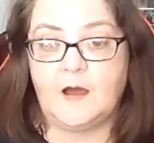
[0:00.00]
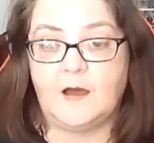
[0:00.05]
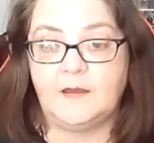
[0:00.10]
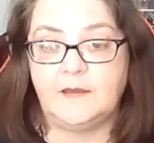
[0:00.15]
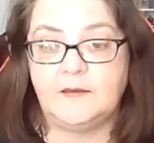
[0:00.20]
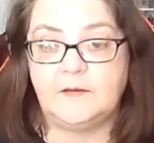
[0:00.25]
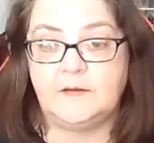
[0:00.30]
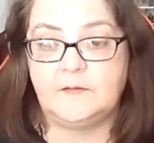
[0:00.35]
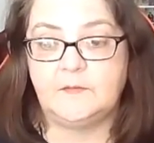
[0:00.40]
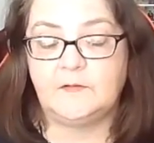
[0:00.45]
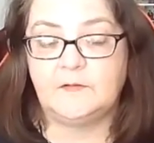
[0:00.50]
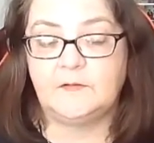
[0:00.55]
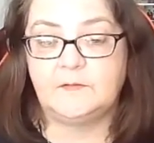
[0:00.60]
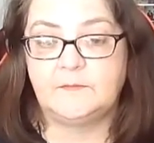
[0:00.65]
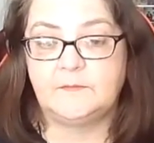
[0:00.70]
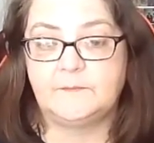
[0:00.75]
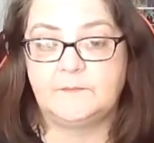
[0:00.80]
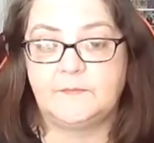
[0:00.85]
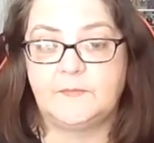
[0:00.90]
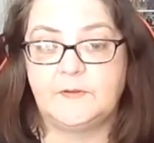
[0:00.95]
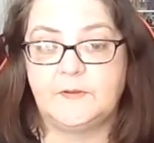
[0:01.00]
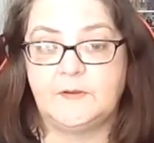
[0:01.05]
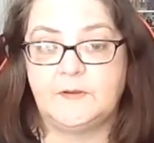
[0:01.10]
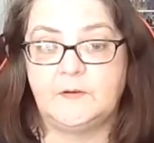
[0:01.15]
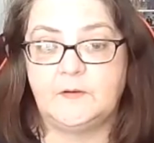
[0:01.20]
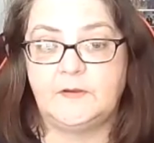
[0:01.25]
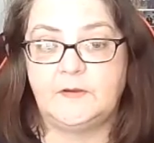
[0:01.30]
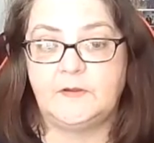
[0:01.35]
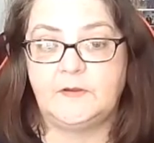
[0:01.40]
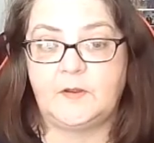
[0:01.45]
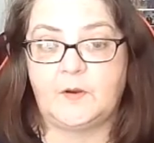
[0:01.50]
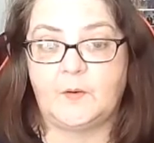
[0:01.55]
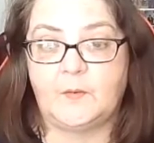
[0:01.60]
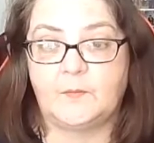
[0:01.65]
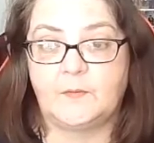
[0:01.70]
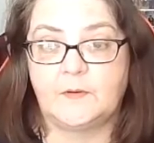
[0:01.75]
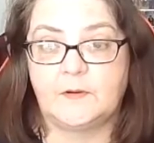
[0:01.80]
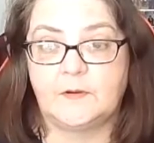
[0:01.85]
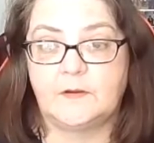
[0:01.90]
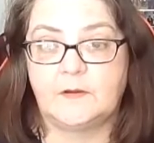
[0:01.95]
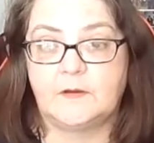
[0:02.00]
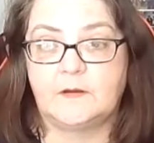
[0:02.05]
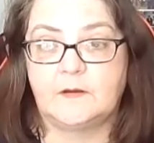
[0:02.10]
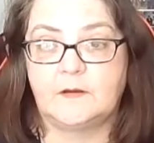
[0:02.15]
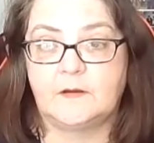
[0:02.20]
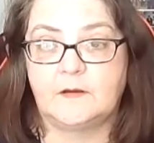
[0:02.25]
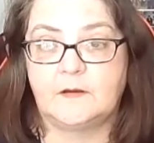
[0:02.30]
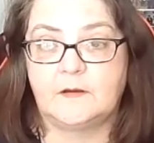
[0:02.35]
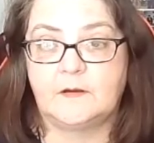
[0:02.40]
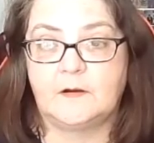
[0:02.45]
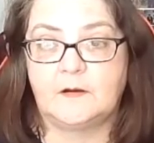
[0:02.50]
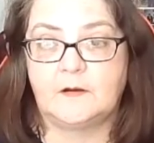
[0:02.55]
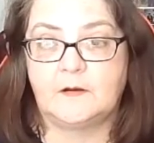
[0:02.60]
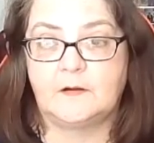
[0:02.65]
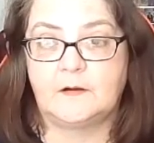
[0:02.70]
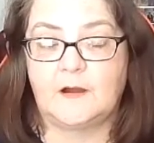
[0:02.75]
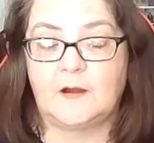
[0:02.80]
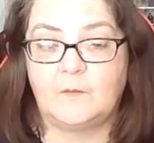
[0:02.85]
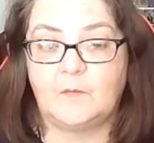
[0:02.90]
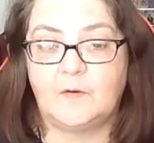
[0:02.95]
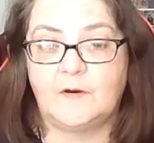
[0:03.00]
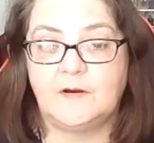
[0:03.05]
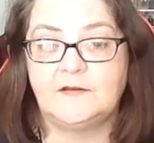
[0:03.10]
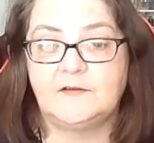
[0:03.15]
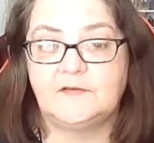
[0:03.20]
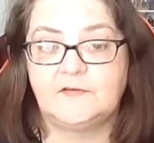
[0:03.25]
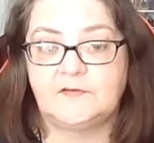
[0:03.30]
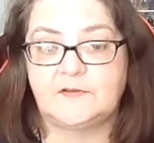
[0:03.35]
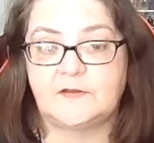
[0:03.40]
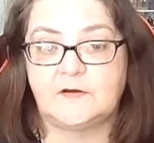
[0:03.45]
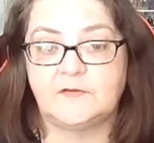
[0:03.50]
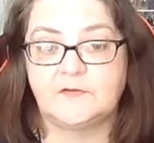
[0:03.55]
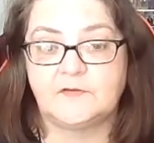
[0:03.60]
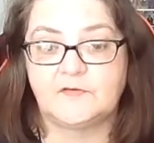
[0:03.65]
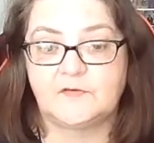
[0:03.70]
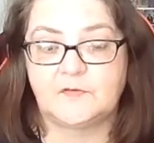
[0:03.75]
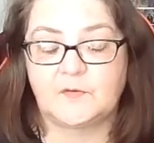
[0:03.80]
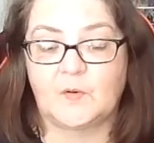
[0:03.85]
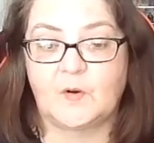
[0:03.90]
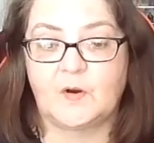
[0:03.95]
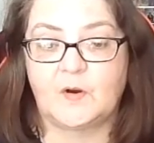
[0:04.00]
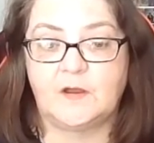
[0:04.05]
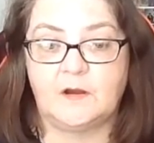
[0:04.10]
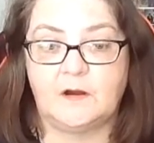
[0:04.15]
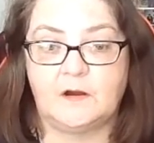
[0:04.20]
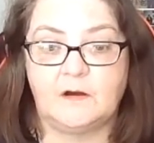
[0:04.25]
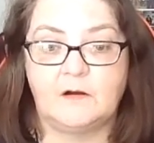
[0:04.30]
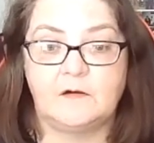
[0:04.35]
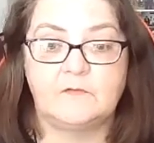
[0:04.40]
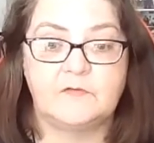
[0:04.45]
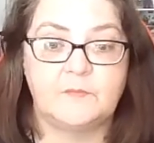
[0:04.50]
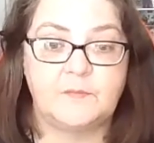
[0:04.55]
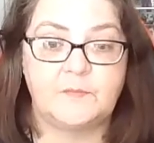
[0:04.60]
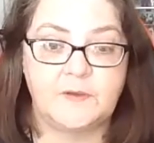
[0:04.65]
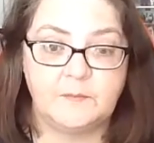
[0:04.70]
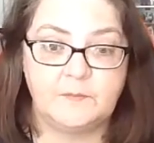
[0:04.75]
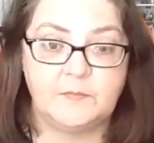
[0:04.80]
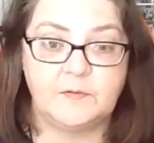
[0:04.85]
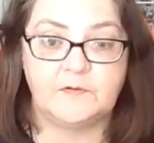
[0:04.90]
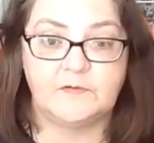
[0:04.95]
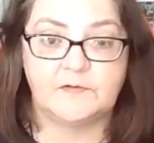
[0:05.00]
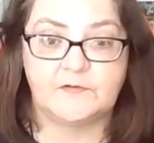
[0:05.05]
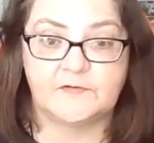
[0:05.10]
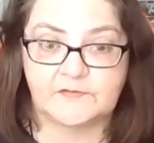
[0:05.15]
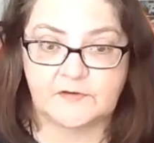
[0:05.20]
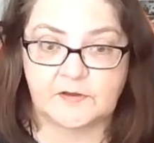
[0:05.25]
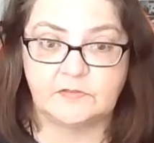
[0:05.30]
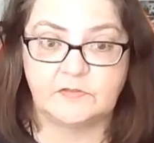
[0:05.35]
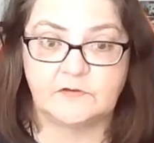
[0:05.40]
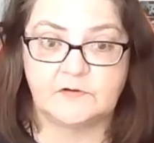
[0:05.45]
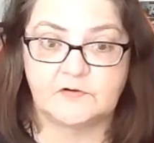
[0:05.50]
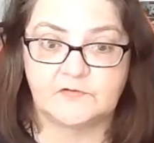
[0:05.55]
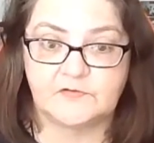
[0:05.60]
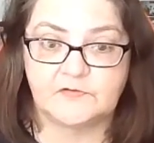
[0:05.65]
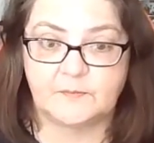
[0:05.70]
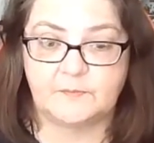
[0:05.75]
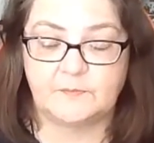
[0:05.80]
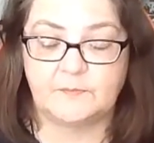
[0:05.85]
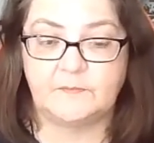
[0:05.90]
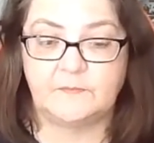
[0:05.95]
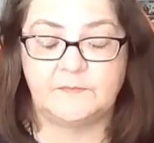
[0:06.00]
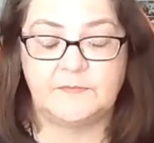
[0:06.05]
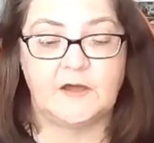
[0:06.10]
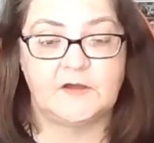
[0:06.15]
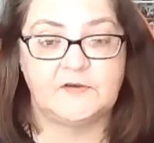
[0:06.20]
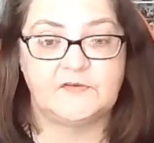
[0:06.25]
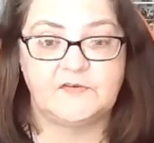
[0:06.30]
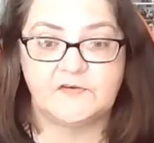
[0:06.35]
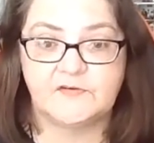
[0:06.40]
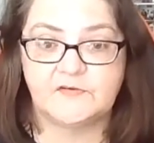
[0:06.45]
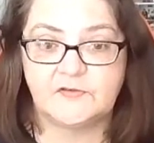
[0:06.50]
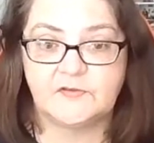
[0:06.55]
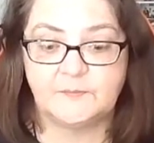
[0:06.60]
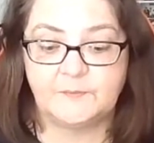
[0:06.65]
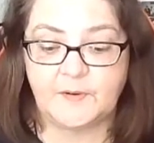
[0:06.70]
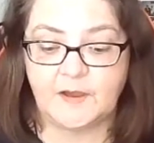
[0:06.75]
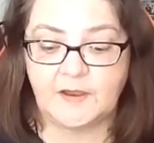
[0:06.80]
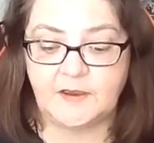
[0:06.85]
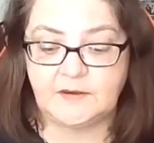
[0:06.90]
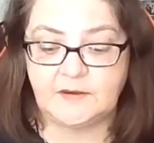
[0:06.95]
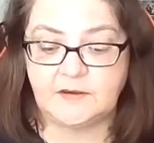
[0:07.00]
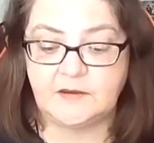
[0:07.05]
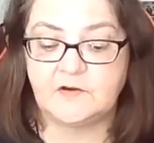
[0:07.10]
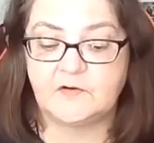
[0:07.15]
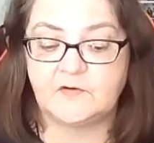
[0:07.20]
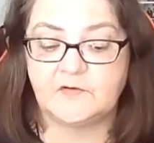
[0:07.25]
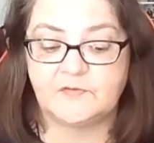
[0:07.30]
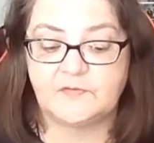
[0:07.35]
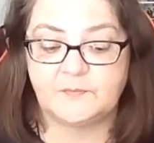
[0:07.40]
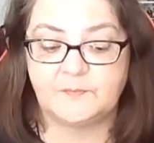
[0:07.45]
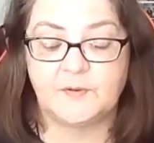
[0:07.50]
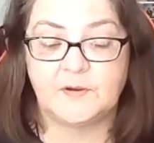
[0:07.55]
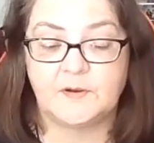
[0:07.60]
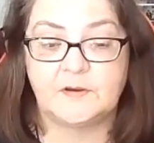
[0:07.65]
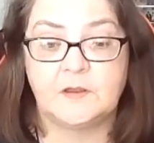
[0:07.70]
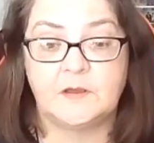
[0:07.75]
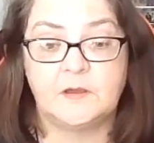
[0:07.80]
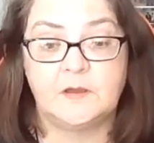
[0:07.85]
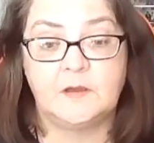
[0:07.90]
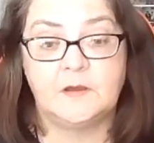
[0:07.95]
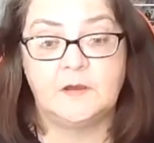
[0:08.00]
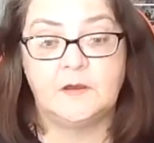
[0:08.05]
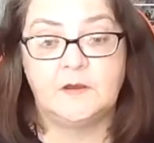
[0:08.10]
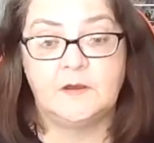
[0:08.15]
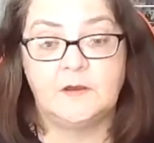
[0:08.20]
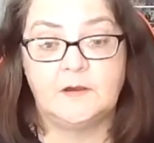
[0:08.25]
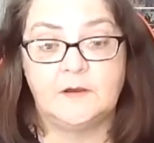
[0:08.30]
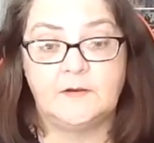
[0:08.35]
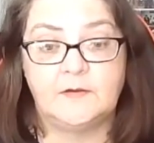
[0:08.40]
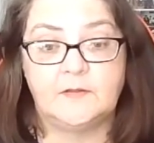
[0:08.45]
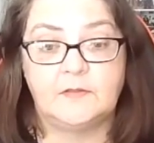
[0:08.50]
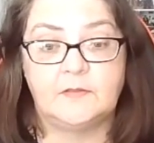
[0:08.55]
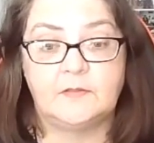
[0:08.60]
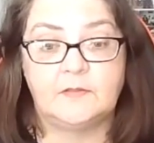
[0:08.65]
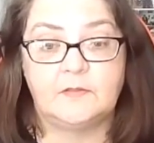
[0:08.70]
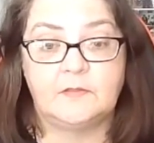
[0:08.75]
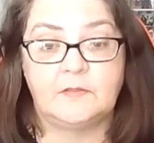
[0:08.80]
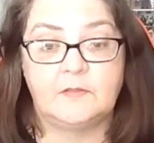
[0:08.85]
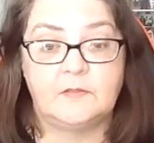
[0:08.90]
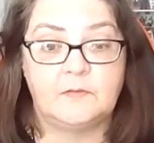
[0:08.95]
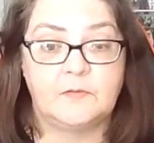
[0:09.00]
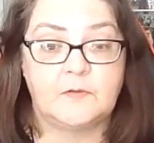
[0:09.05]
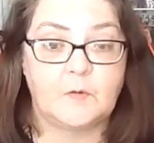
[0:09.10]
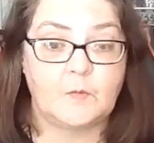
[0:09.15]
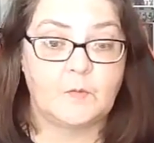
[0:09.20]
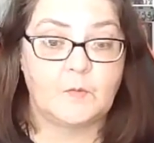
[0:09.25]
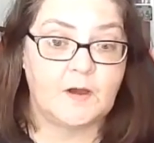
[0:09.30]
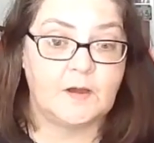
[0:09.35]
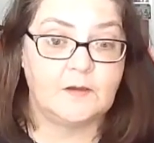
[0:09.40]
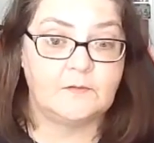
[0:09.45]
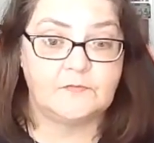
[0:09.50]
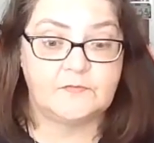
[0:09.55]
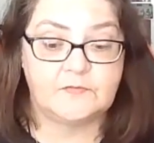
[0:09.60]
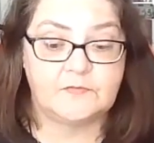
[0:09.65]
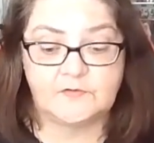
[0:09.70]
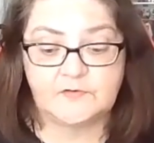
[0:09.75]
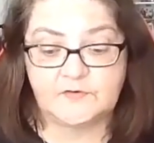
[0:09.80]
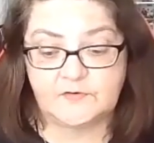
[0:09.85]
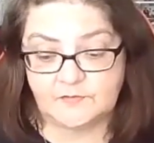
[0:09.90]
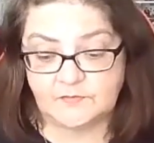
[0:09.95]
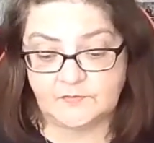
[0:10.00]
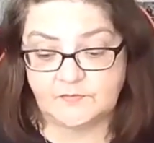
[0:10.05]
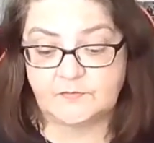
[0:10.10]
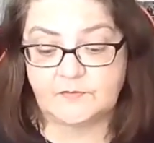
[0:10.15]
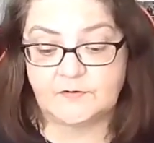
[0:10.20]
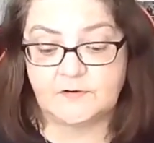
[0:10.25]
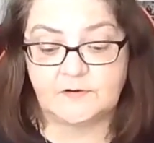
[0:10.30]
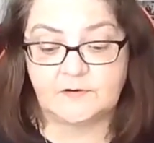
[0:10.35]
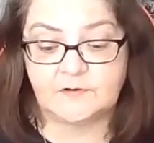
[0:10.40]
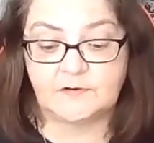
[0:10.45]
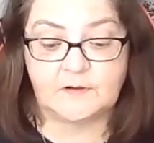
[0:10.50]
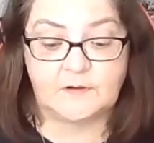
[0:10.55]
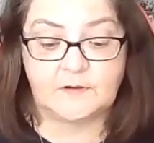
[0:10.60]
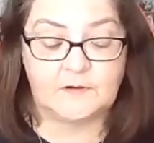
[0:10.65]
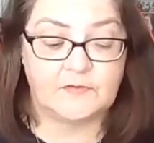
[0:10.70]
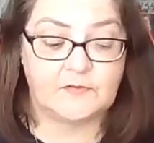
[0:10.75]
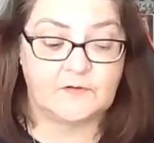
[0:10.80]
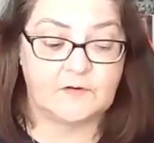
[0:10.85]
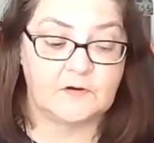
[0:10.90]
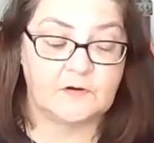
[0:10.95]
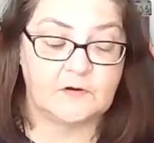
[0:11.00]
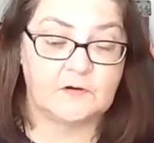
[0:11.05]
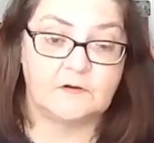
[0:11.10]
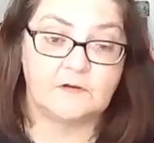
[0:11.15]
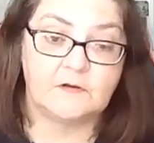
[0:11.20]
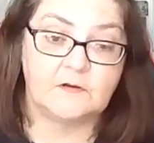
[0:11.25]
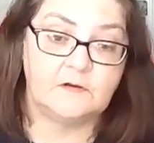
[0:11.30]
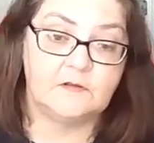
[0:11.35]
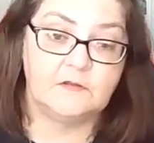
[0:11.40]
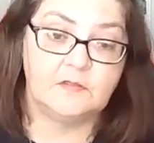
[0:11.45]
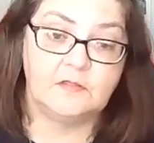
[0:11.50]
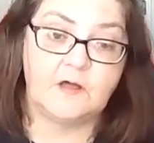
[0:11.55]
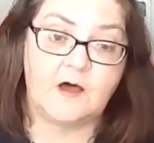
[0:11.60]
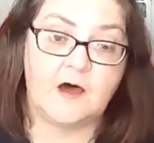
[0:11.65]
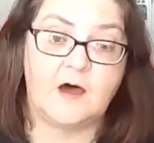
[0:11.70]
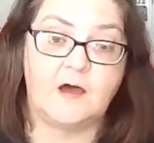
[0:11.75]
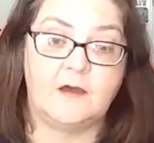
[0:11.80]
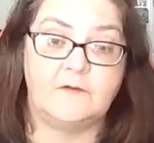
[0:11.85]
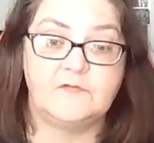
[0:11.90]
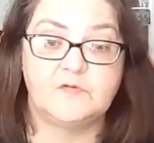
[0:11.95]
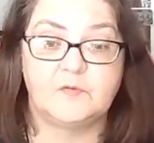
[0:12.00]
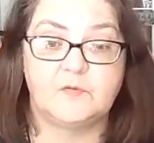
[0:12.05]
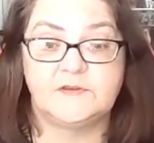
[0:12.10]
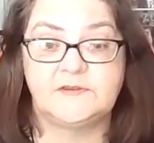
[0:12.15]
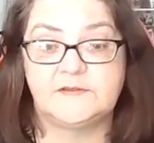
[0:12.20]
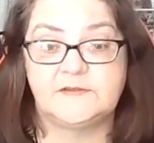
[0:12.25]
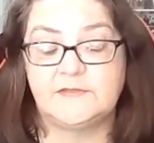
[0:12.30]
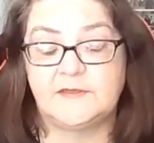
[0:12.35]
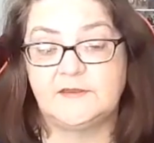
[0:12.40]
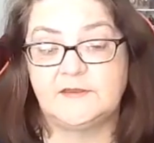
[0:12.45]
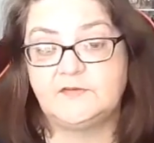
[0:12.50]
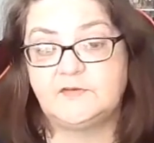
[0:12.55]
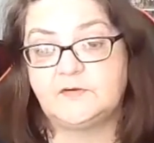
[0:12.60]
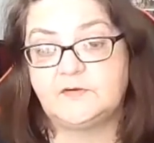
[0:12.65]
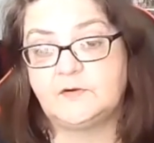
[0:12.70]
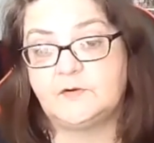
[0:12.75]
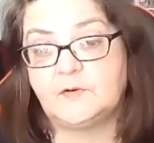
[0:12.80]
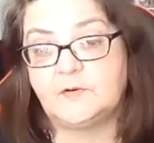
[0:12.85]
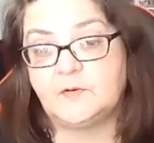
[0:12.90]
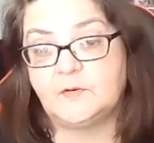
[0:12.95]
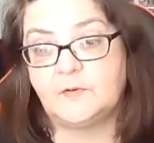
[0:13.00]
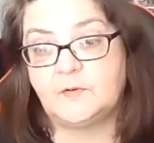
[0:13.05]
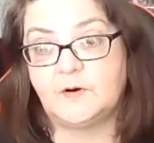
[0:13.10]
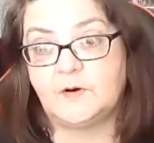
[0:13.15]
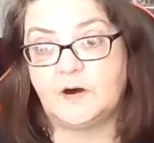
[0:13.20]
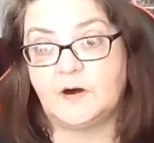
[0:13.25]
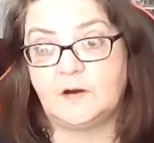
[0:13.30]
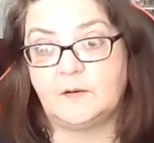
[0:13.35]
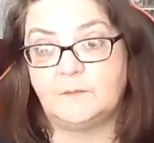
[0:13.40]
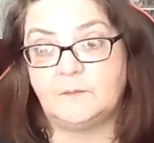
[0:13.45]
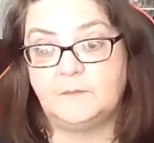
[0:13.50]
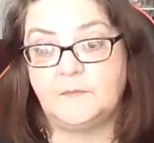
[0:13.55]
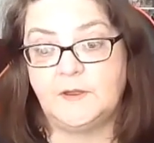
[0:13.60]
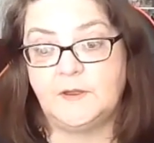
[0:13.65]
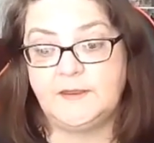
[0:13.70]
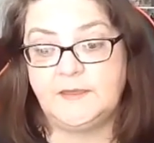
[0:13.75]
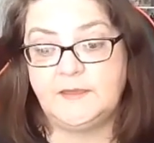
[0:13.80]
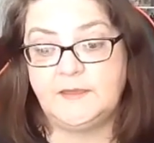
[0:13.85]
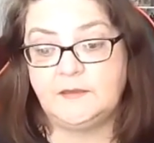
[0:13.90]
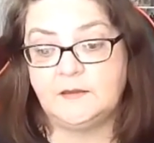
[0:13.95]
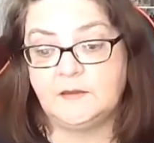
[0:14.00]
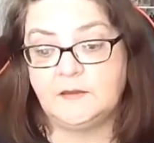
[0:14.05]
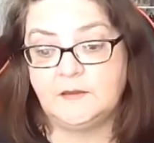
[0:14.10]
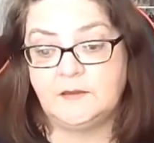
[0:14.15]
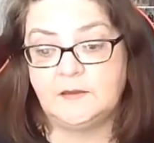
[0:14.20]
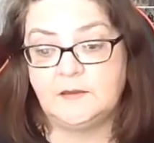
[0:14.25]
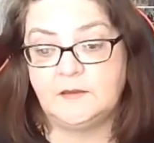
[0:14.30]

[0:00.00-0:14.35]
I wanted to tell the story of the people, the settlers, the not just the pioneers, but their wives, their children, their lives. What did they do? Many